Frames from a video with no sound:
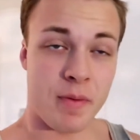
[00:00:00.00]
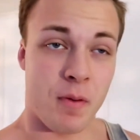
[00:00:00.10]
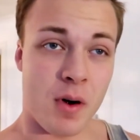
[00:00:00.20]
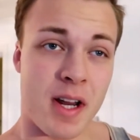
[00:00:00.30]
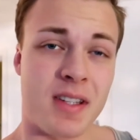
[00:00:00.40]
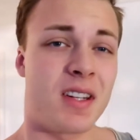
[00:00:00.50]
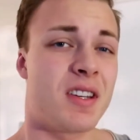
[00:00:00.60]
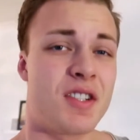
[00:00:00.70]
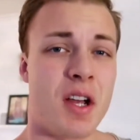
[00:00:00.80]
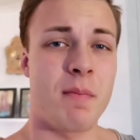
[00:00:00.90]
before hitting the
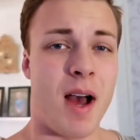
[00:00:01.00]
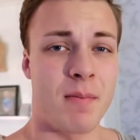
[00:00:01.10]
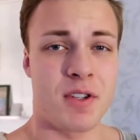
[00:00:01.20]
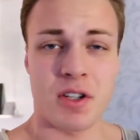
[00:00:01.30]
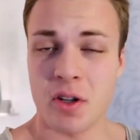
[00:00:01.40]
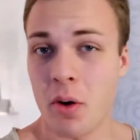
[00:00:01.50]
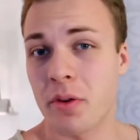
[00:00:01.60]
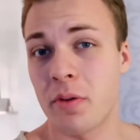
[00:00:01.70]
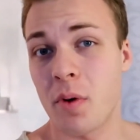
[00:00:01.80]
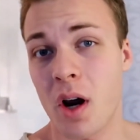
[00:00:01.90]
gym, I'm just going
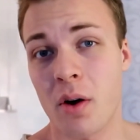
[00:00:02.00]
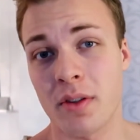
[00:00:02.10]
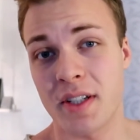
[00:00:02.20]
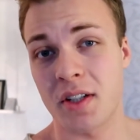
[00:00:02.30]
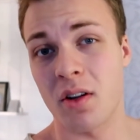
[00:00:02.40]
to try on these